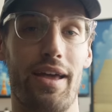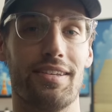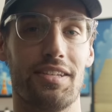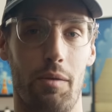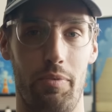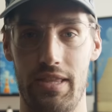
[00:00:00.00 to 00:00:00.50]

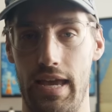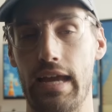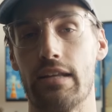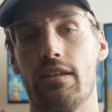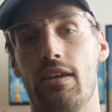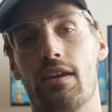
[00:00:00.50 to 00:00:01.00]
is upping the
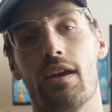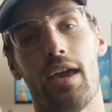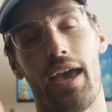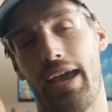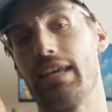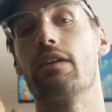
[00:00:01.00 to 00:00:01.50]
ante
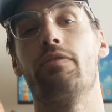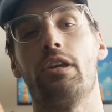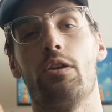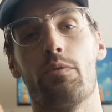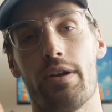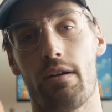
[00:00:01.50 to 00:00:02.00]
and giving
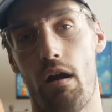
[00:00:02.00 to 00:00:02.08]
you their